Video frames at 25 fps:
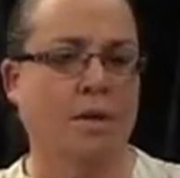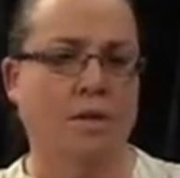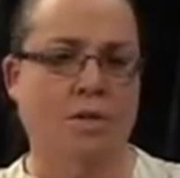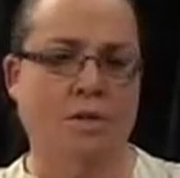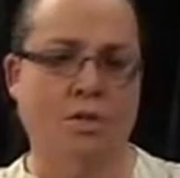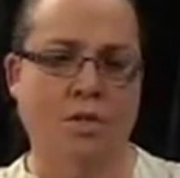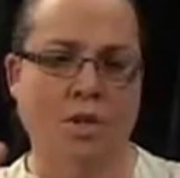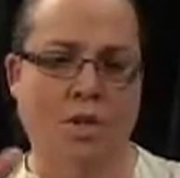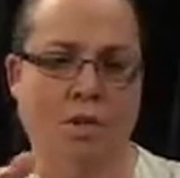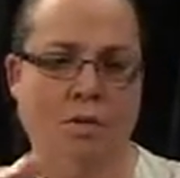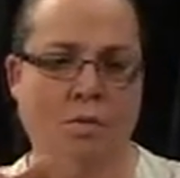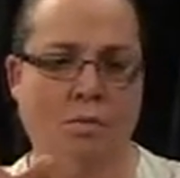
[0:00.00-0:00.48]

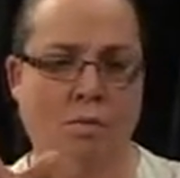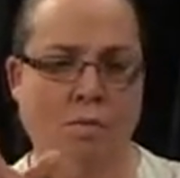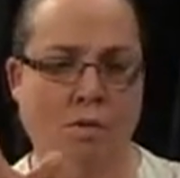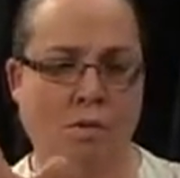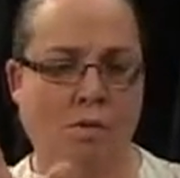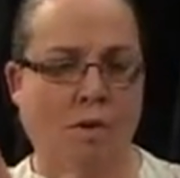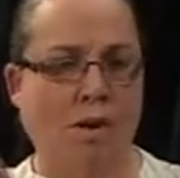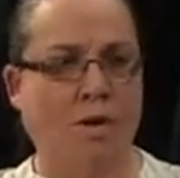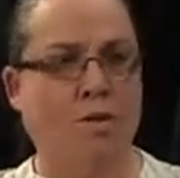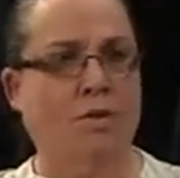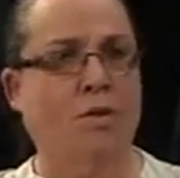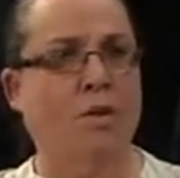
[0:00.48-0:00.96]
So we
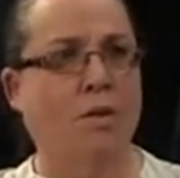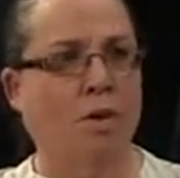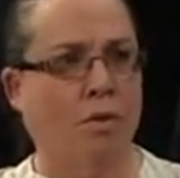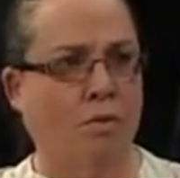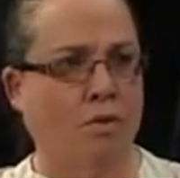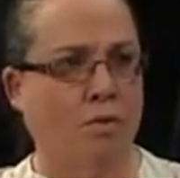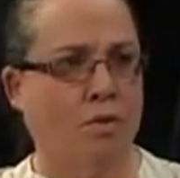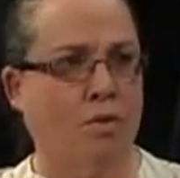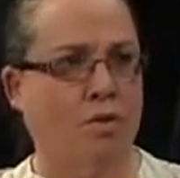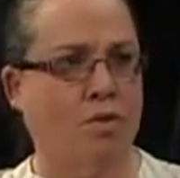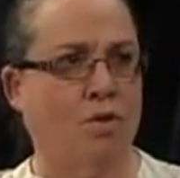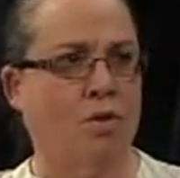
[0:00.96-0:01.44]
were actually
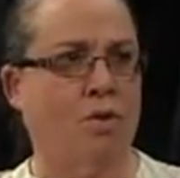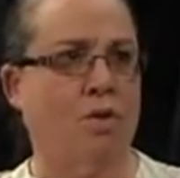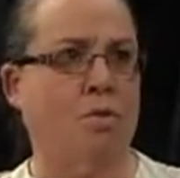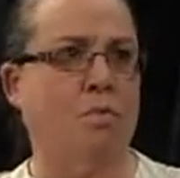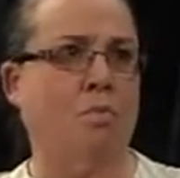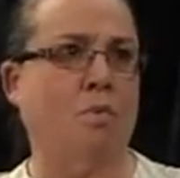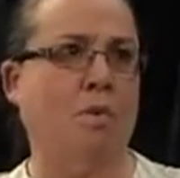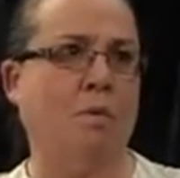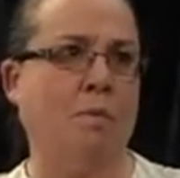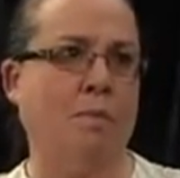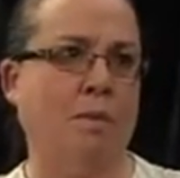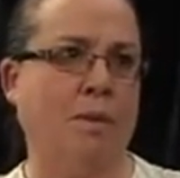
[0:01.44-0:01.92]
on the
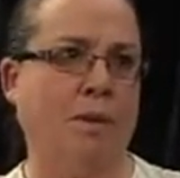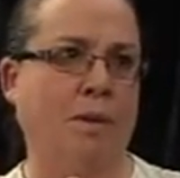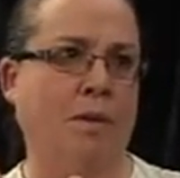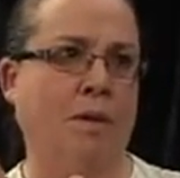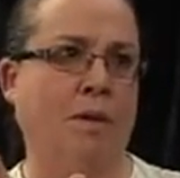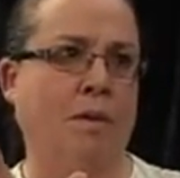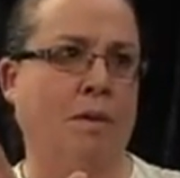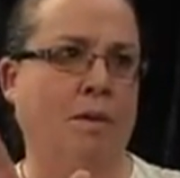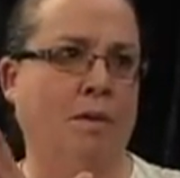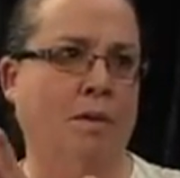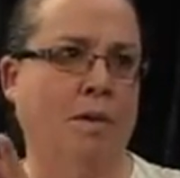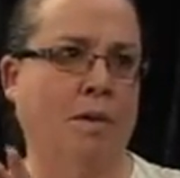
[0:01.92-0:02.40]
church
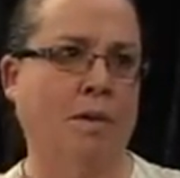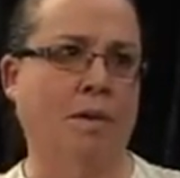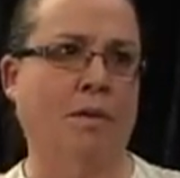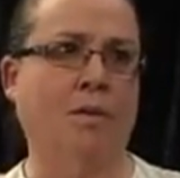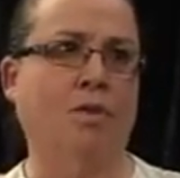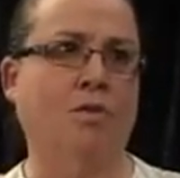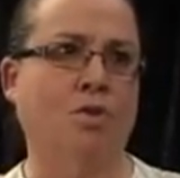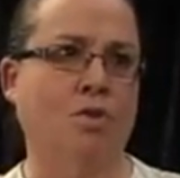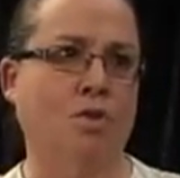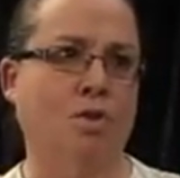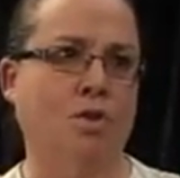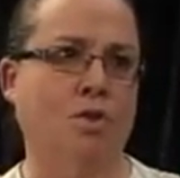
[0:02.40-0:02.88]
property, in
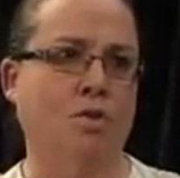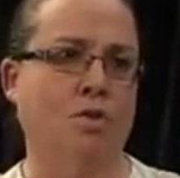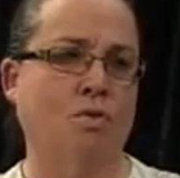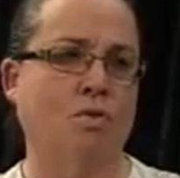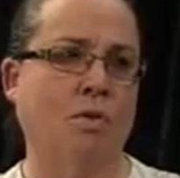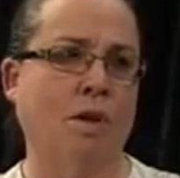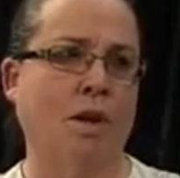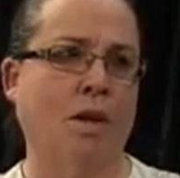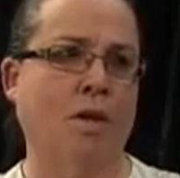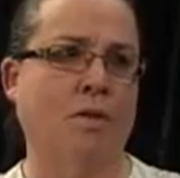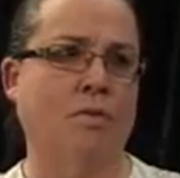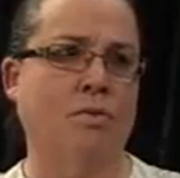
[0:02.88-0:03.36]
the church
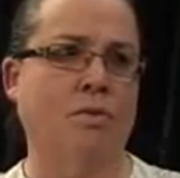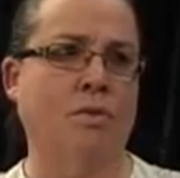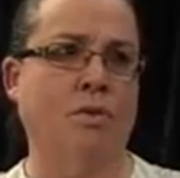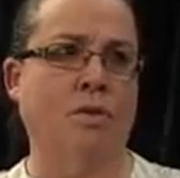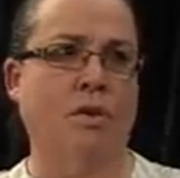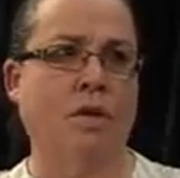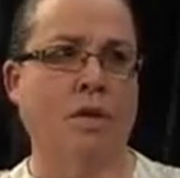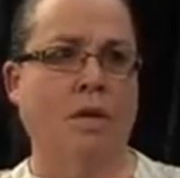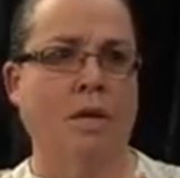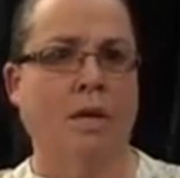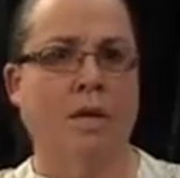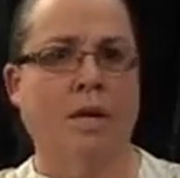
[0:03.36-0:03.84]
grounds,
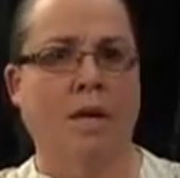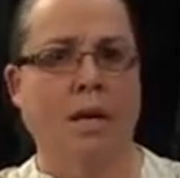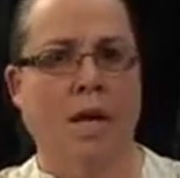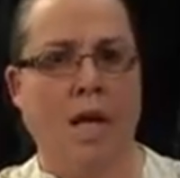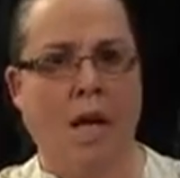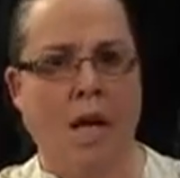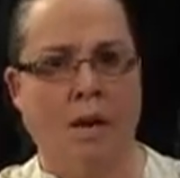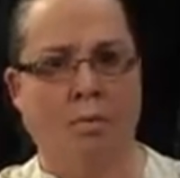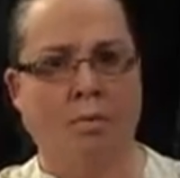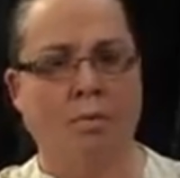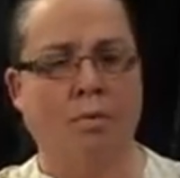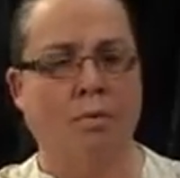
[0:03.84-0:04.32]

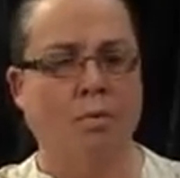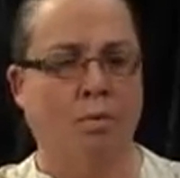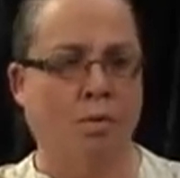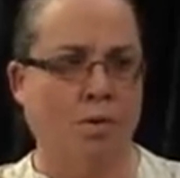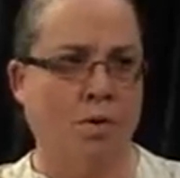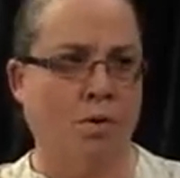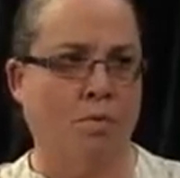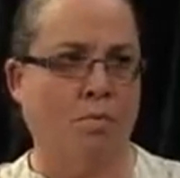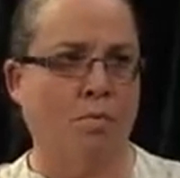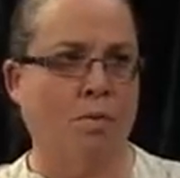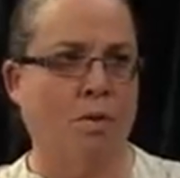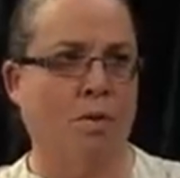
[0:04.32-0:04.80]
able to
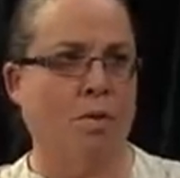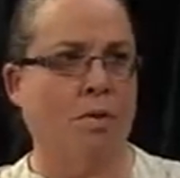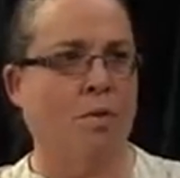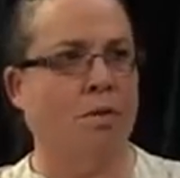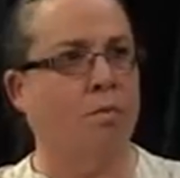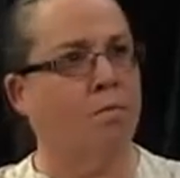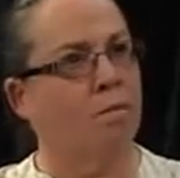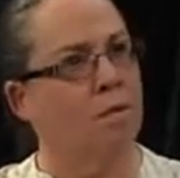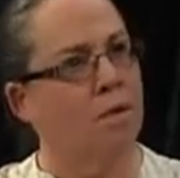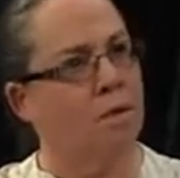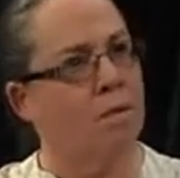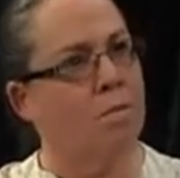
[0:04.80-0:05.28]
work
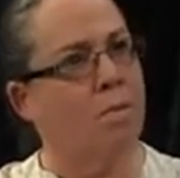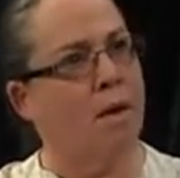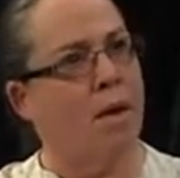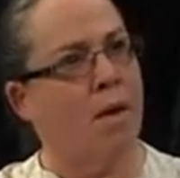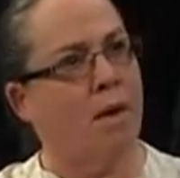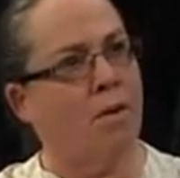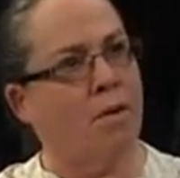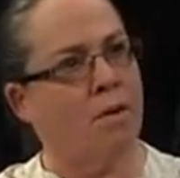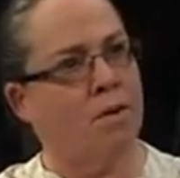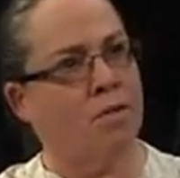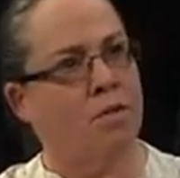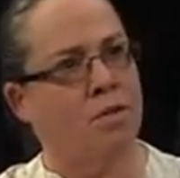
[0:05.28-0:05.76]
with the
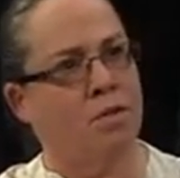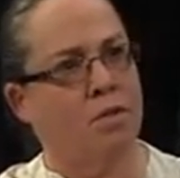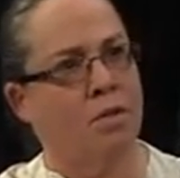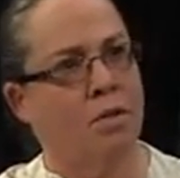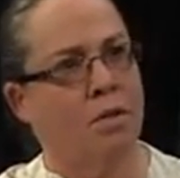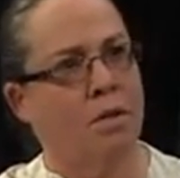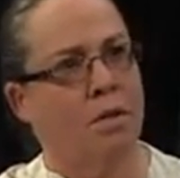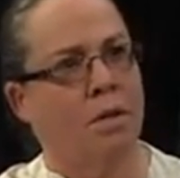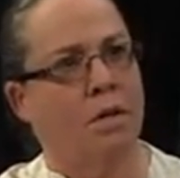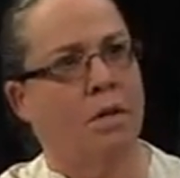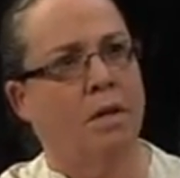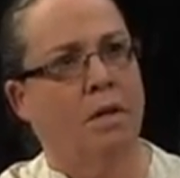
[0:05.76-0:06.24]
parish
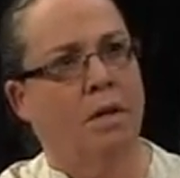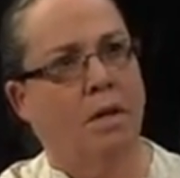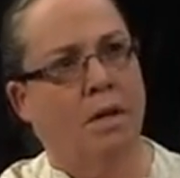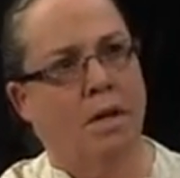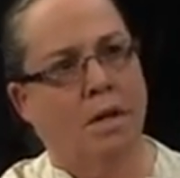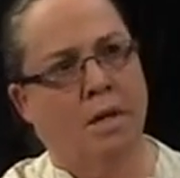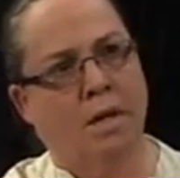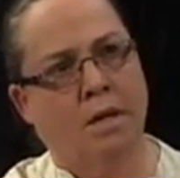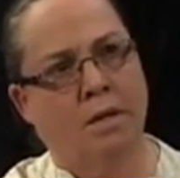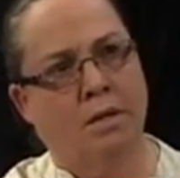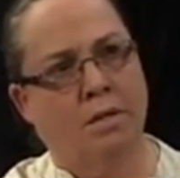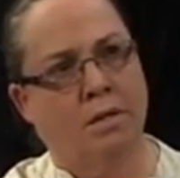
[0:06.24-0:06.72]

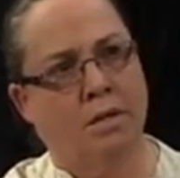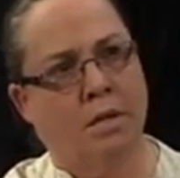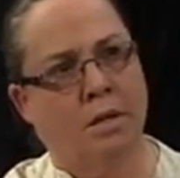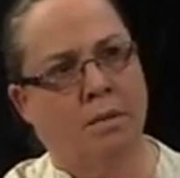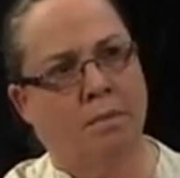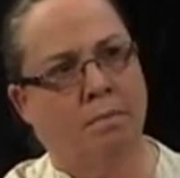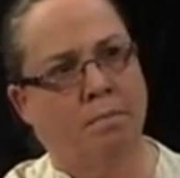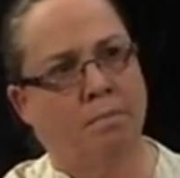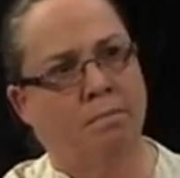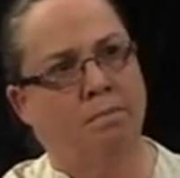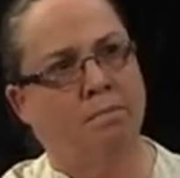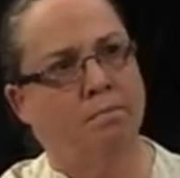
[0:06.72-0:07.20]
and
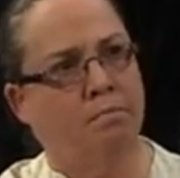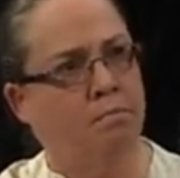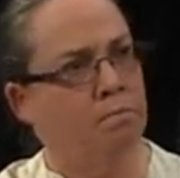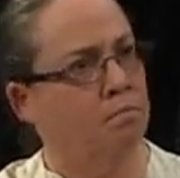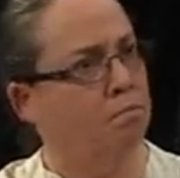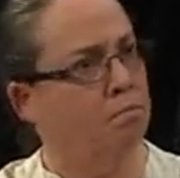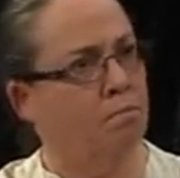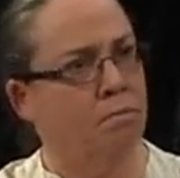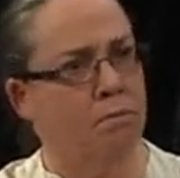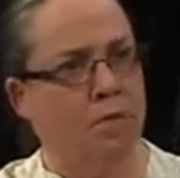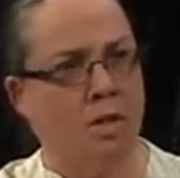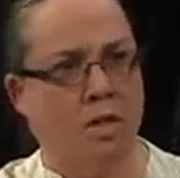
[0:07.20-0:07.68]

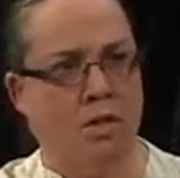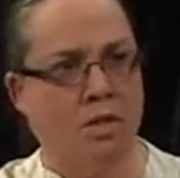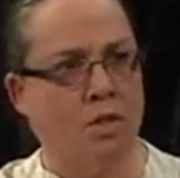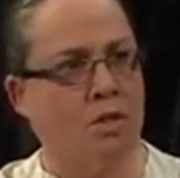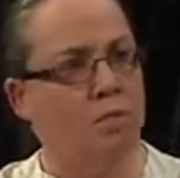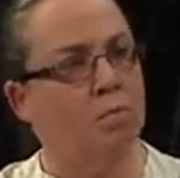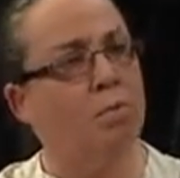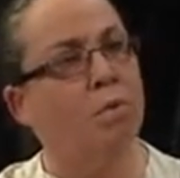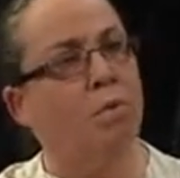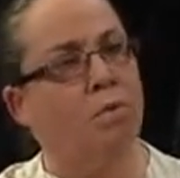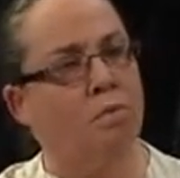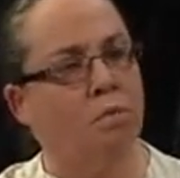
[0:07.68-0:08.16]

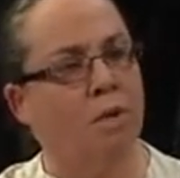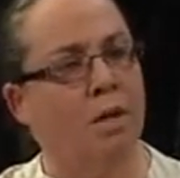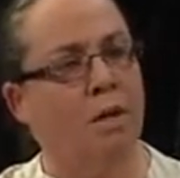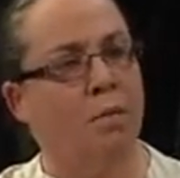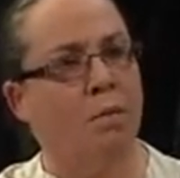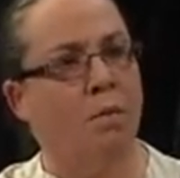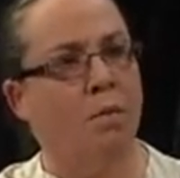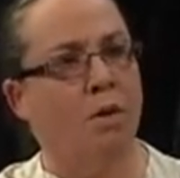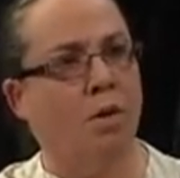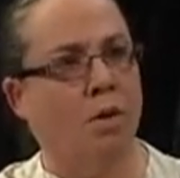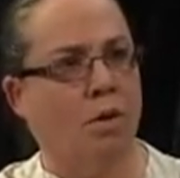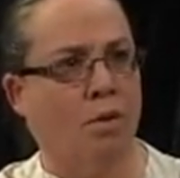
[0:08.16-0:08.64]
just really
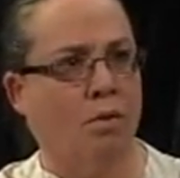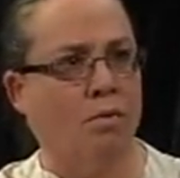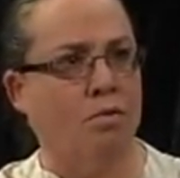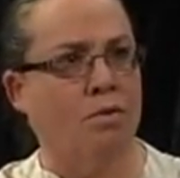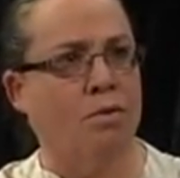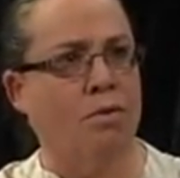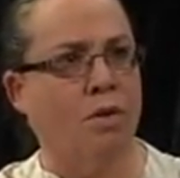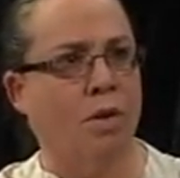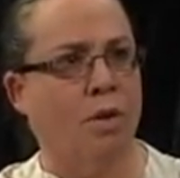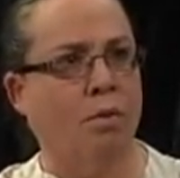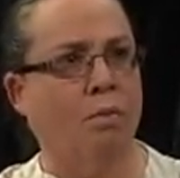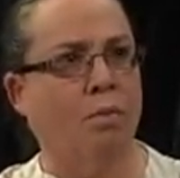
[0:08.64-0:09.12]
work
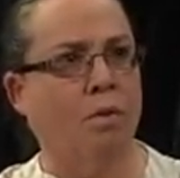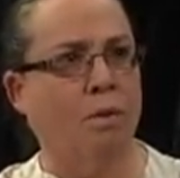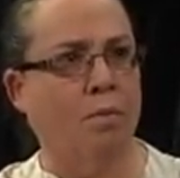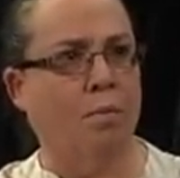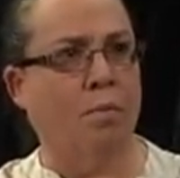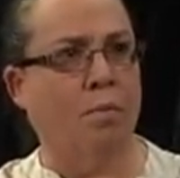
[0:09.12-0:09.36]
alongside with